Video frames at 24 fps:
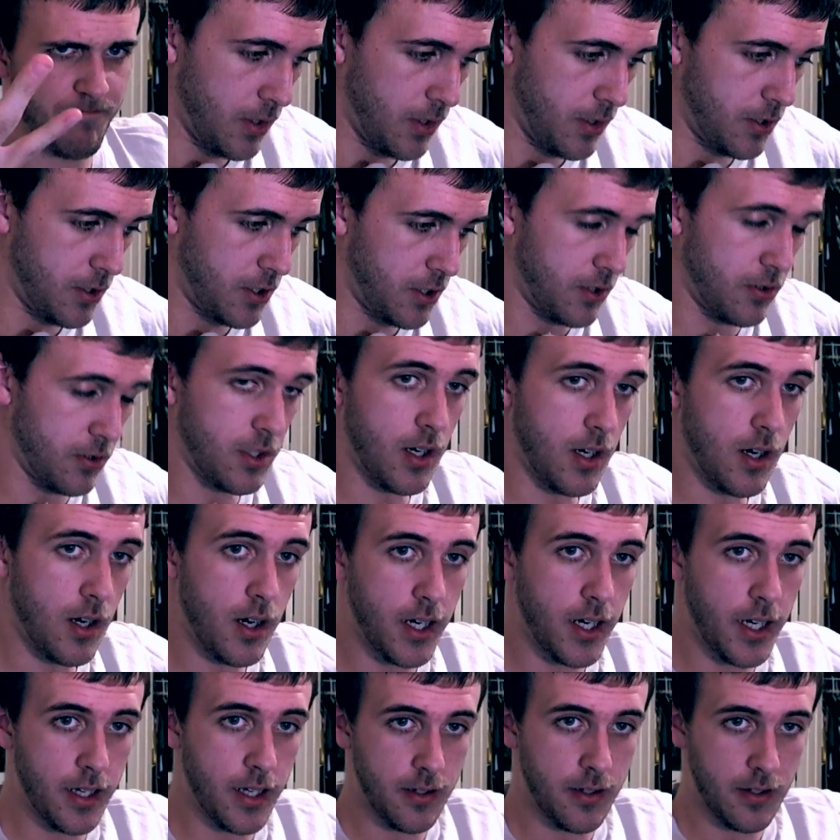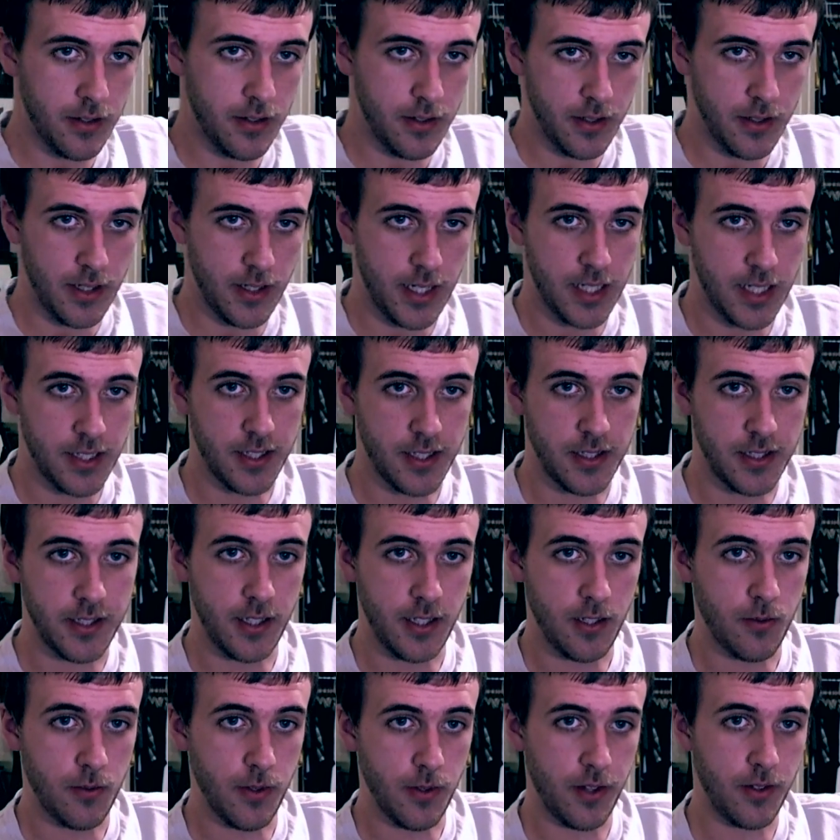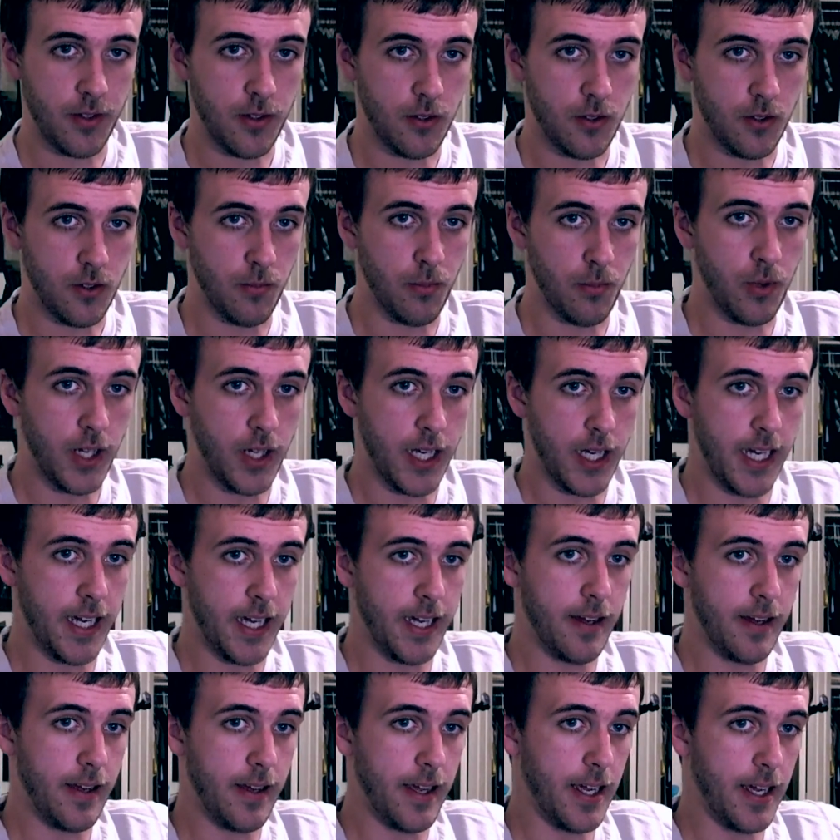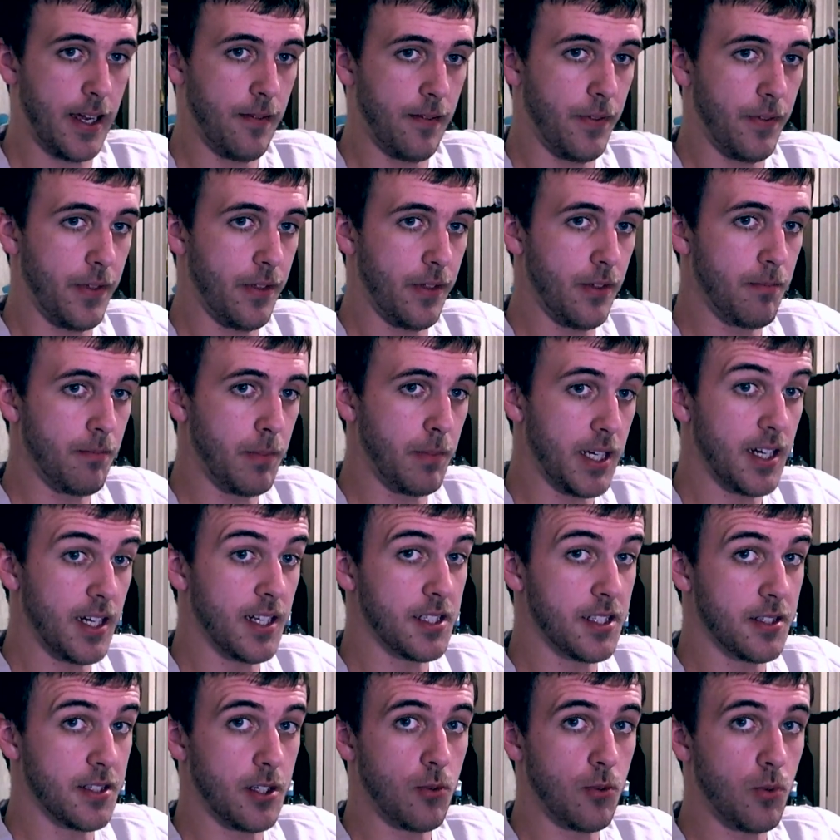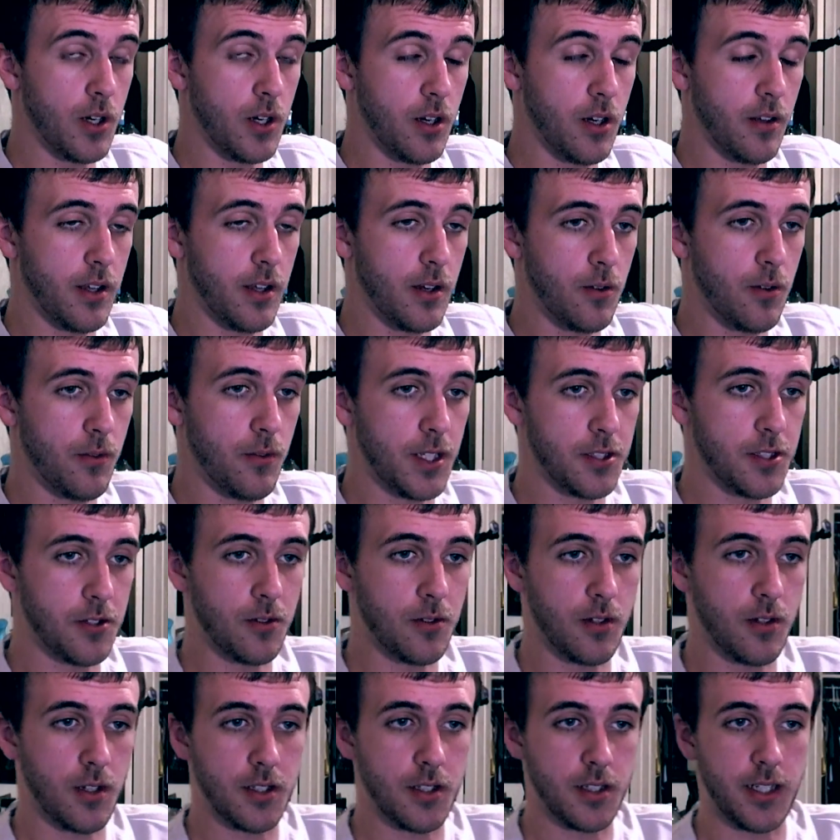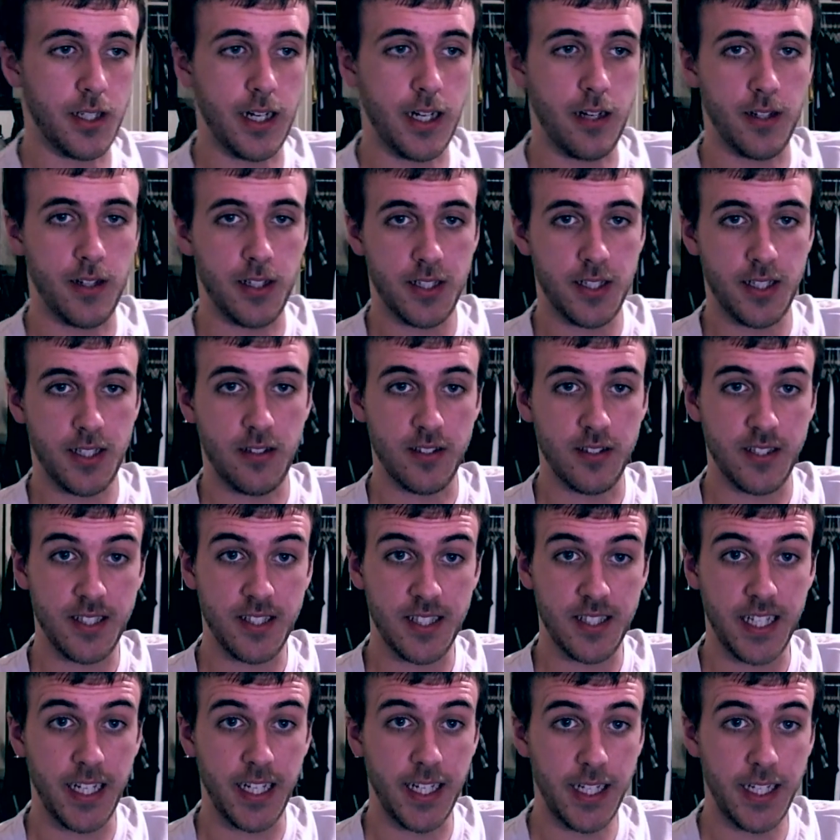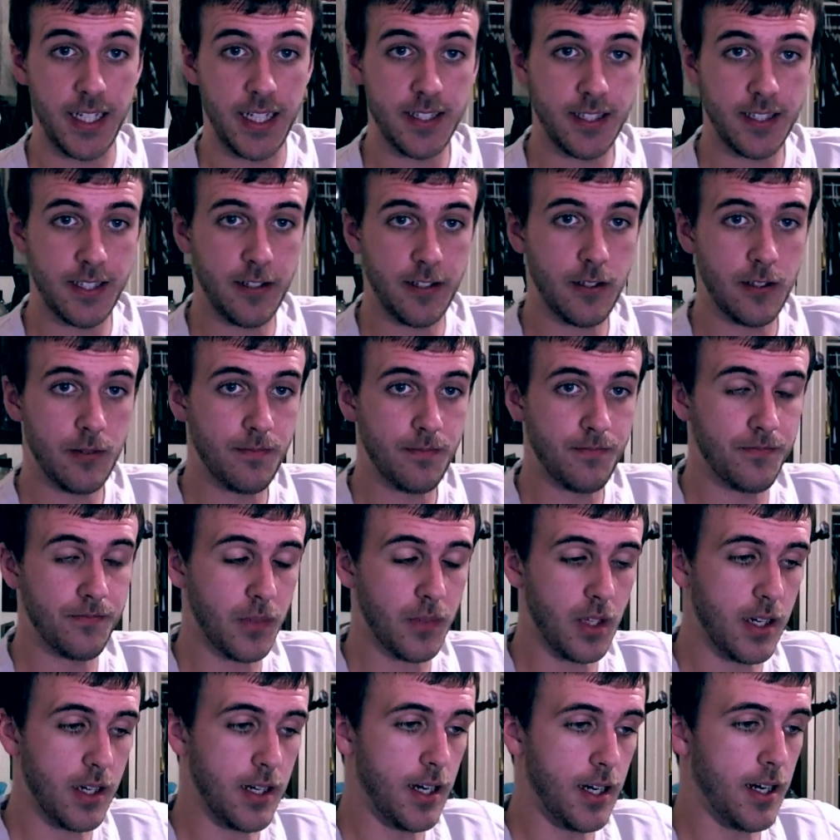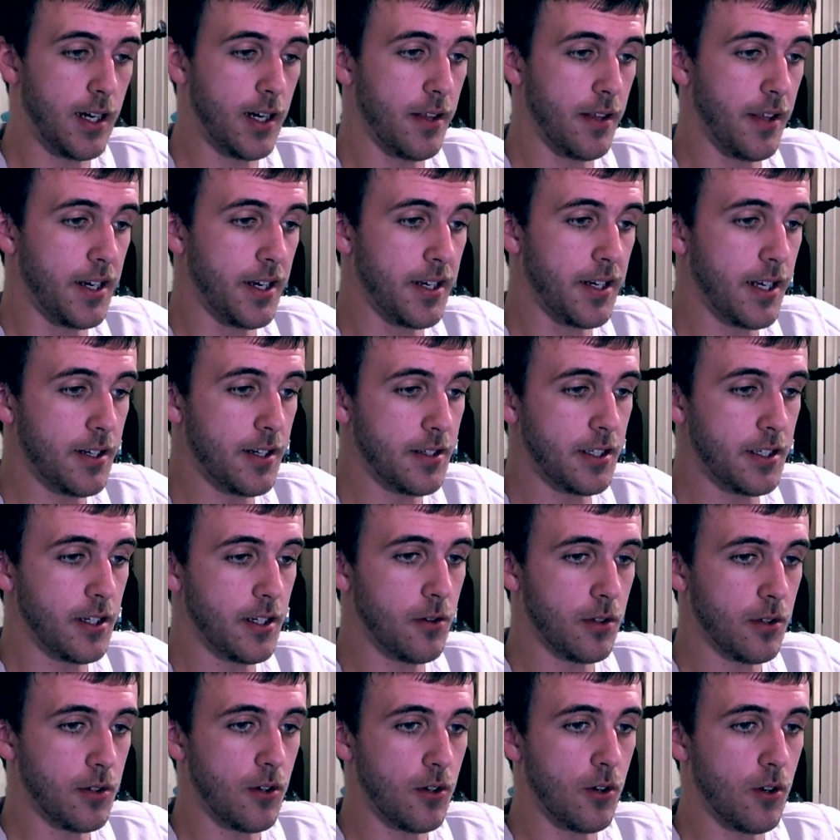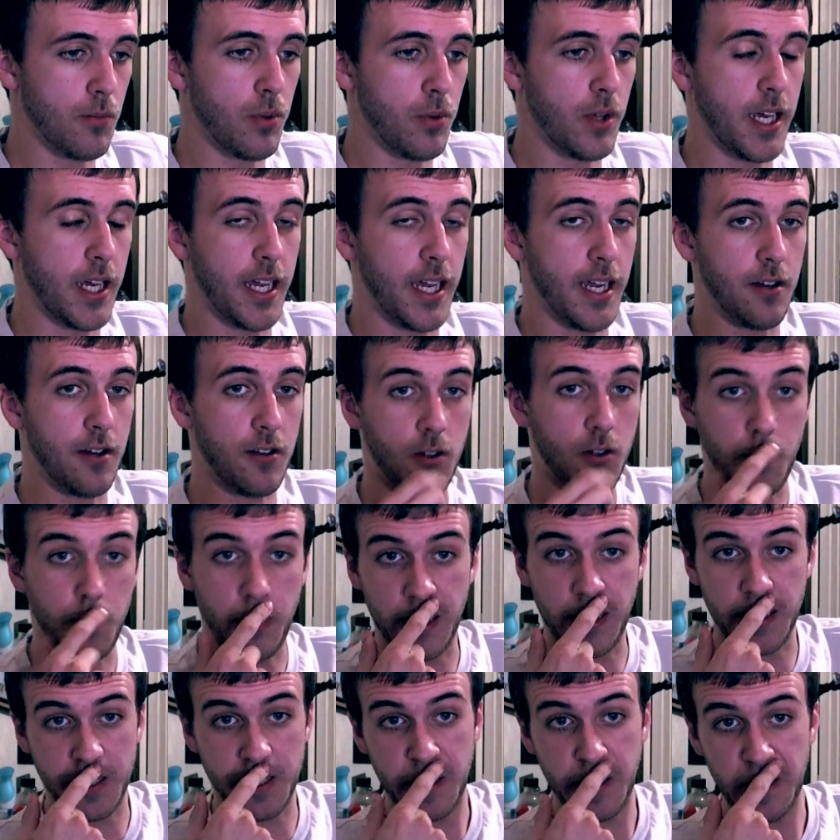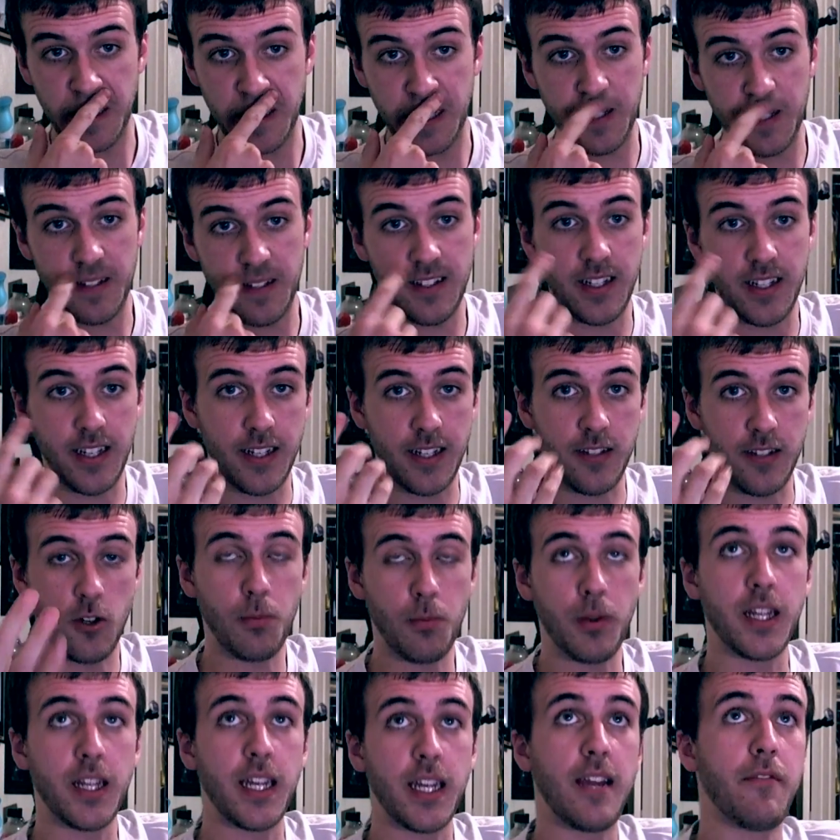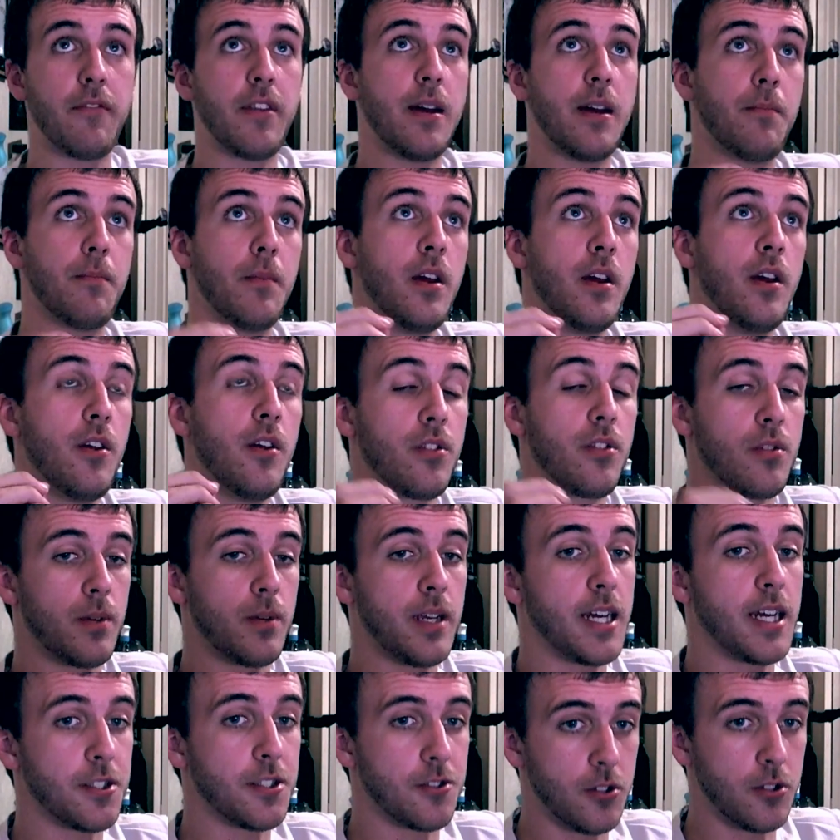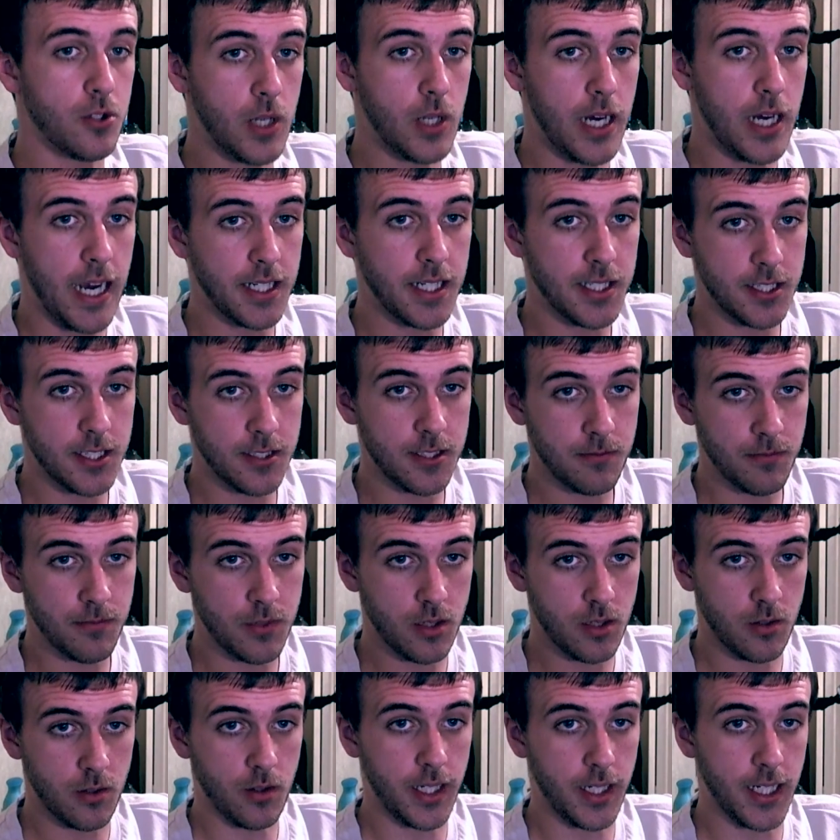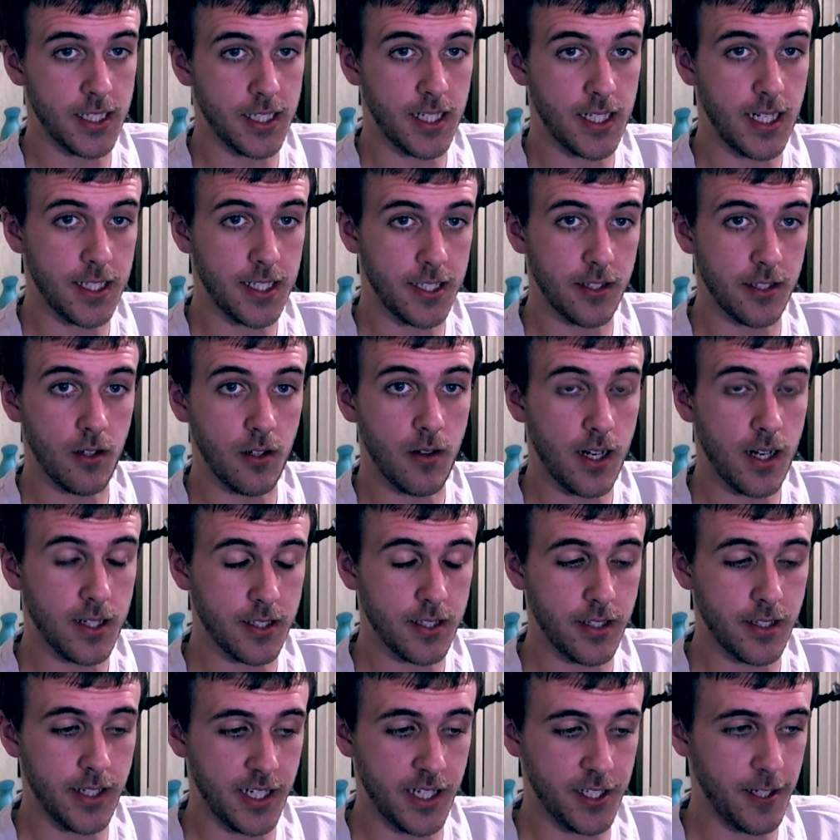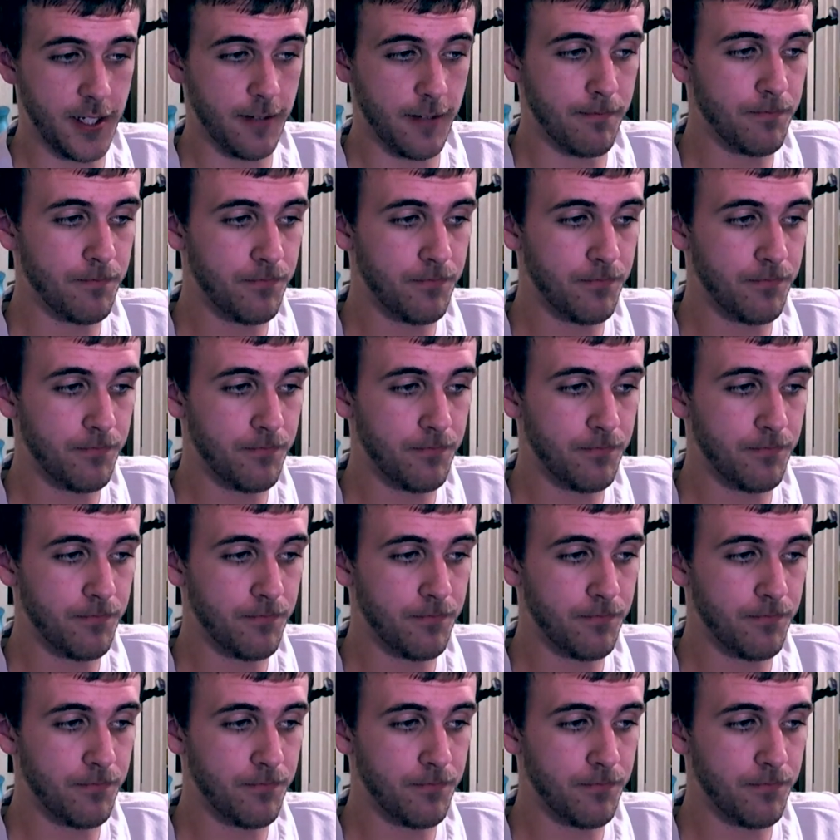So Target has a deal with Coldplay, and because they're one of the only stores now that sells CDs still, they did a deal with Coldplay, and Coldplay gave them 3 extra tracks to release as a deluxe edition.